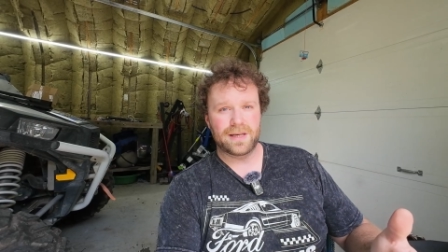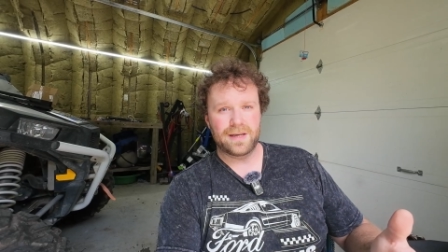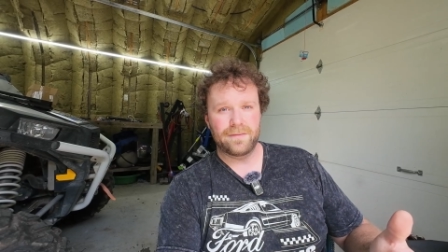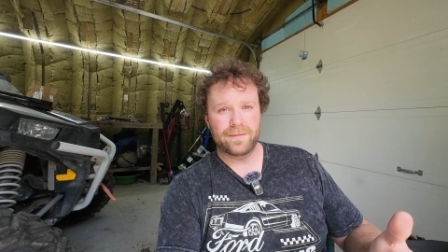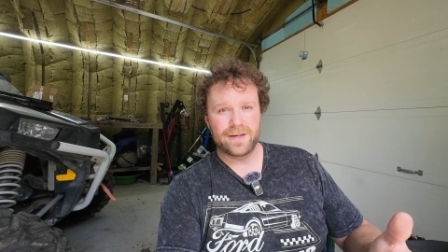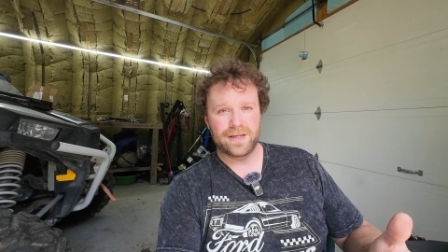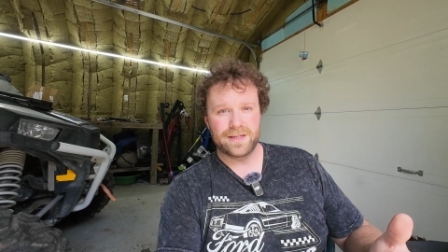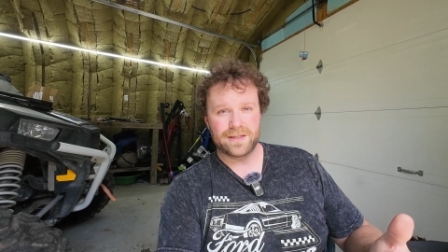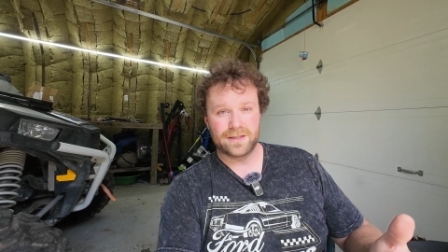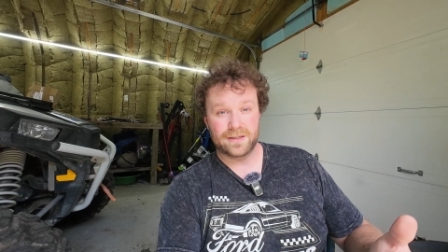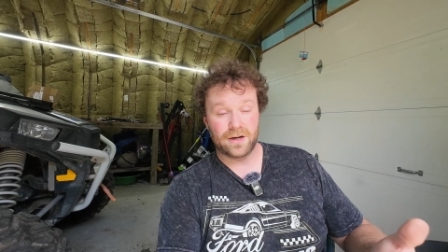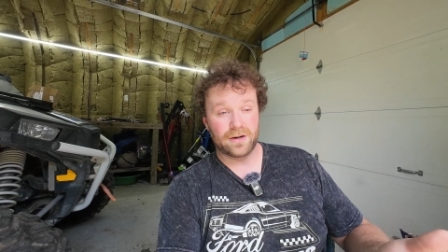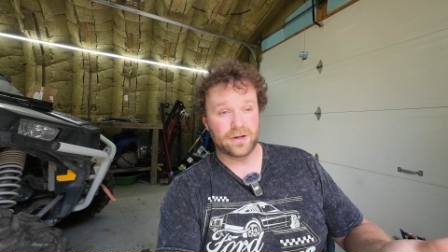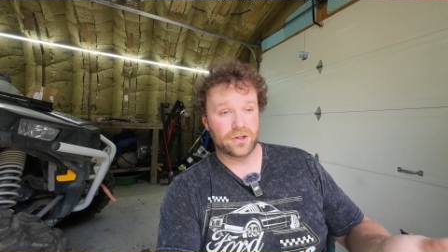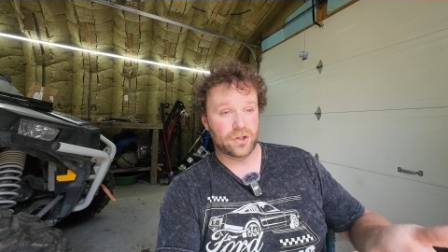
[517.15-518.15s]
EVs
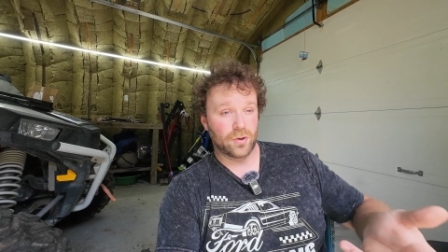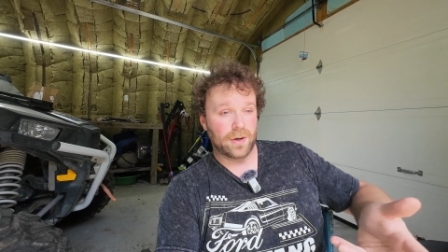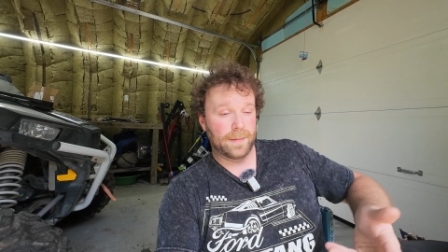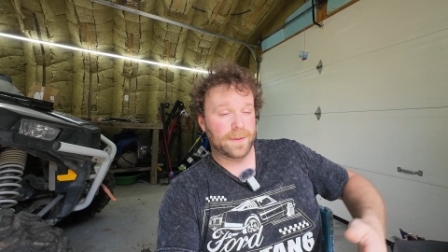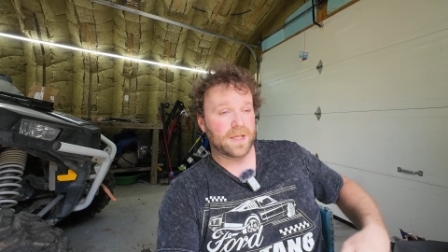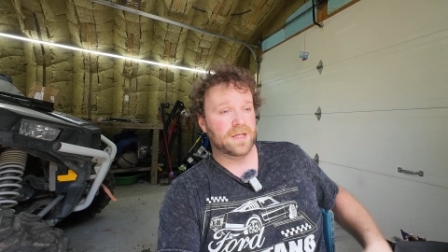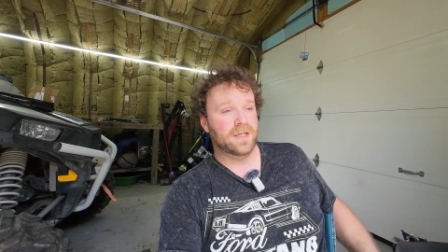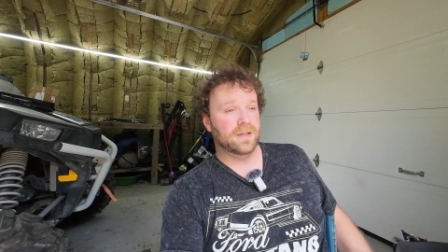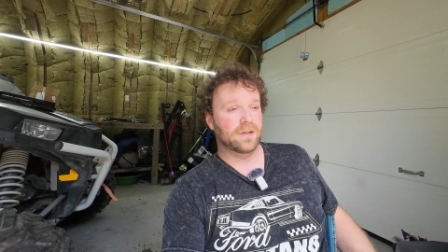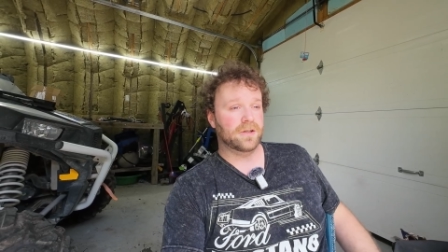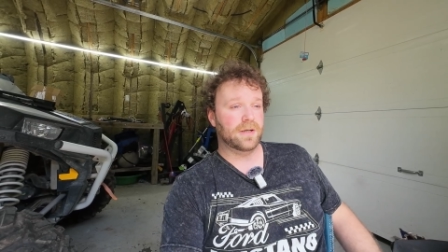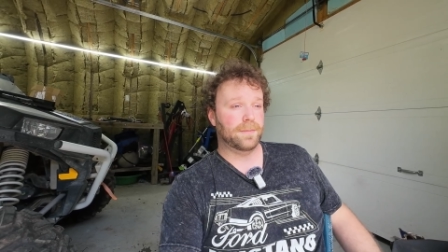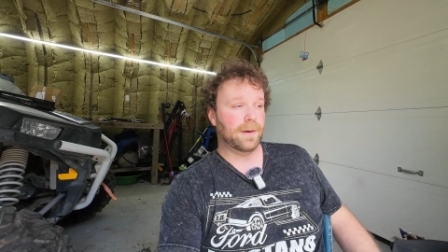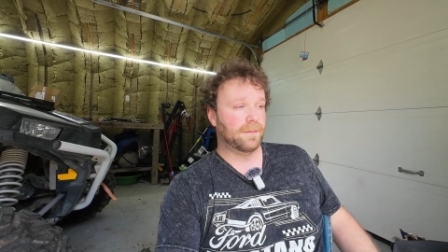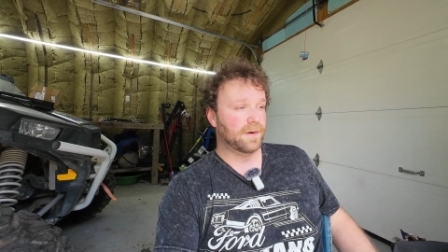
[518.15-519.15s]
started showing up at the
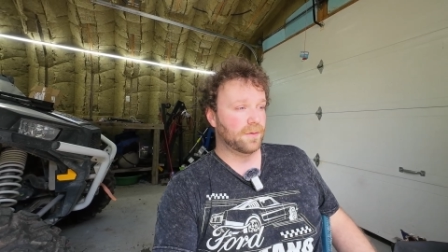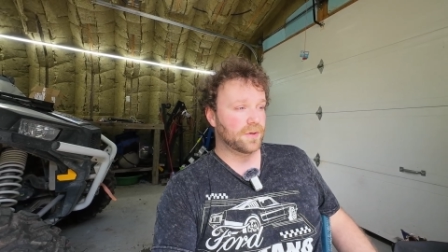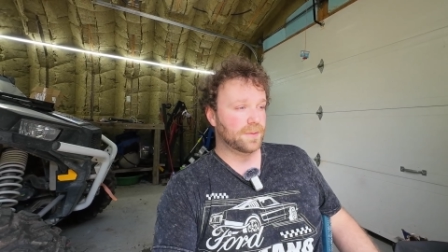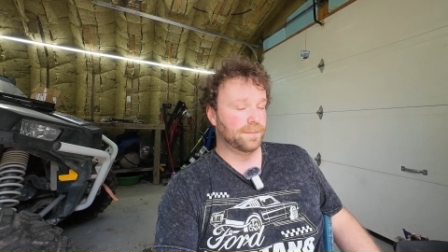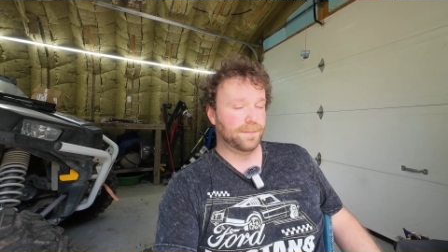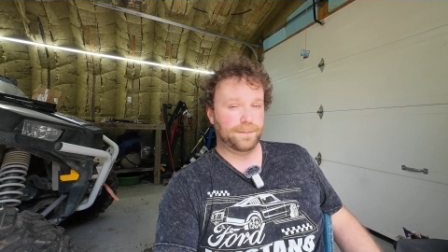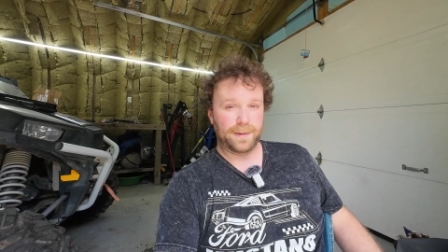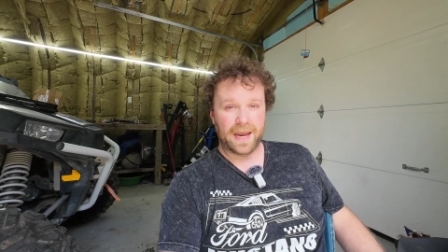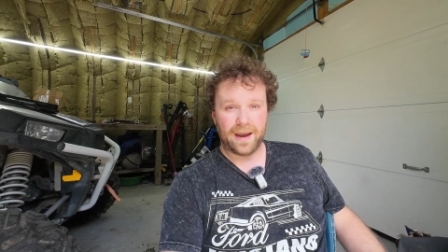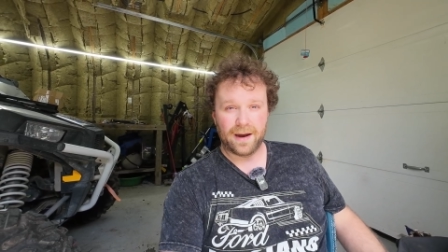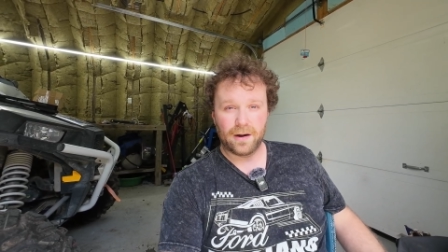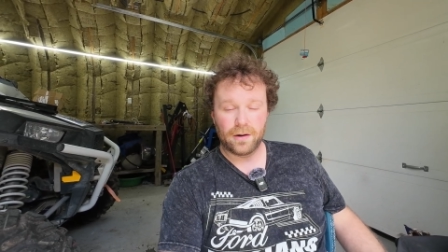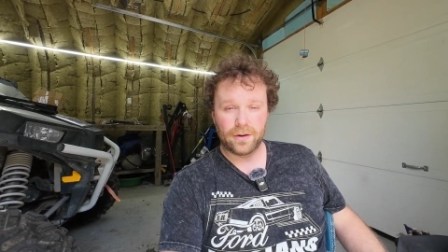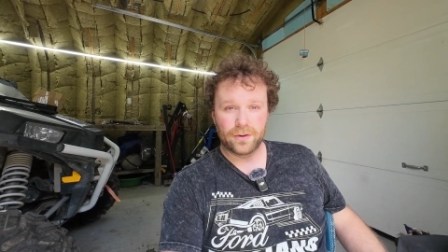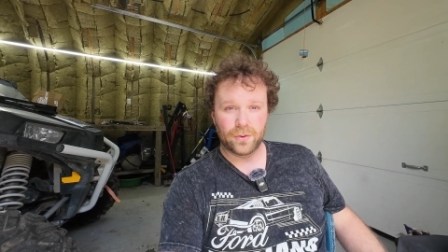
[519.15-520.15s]
dealership, everybody was
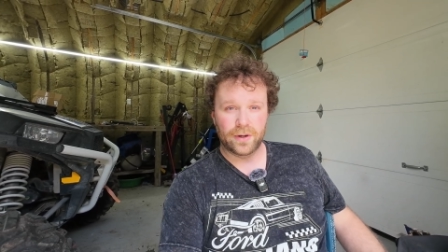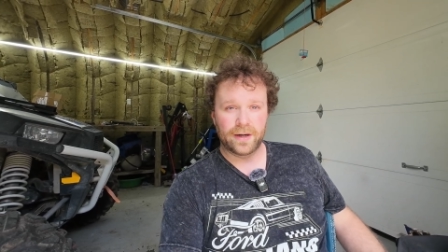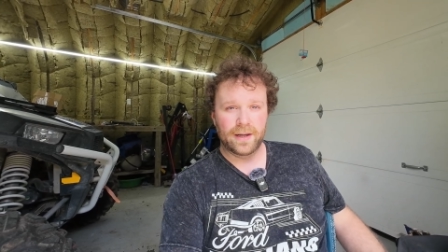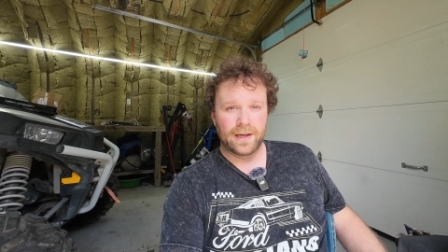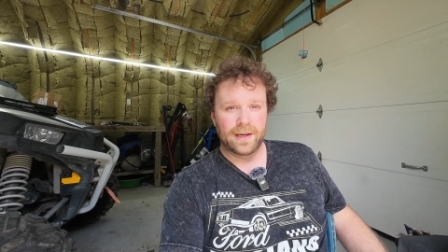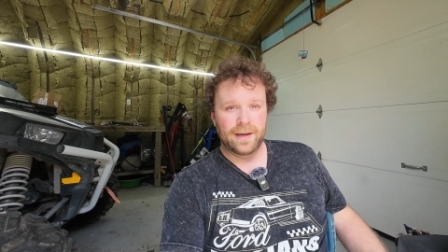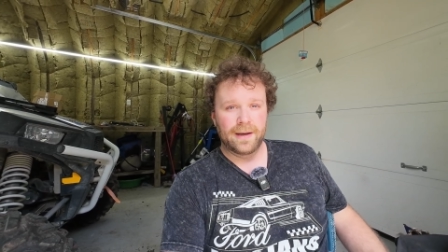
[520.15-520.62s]
paranoid